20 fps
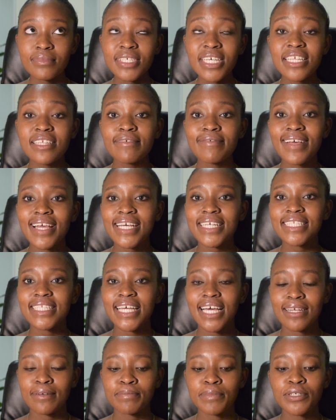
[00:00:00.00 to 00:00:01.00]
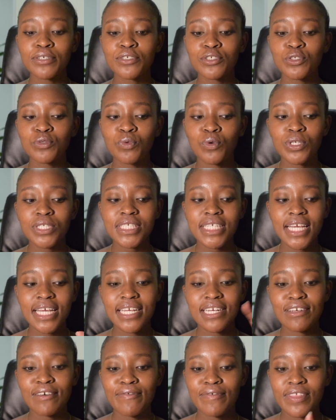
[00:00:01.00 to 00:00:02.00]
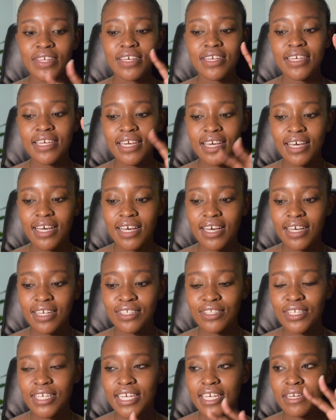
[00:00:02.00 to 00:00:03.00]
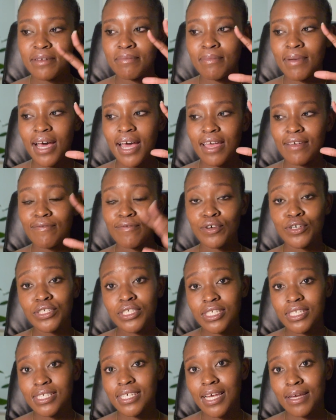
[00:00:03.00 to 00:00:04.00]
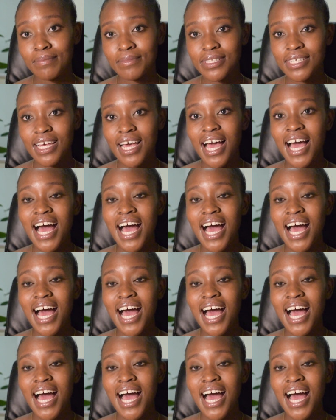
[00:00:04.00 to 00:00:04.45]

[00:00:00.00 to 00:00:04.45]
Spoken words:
the fact that, because towards the end of the year in my first attempt,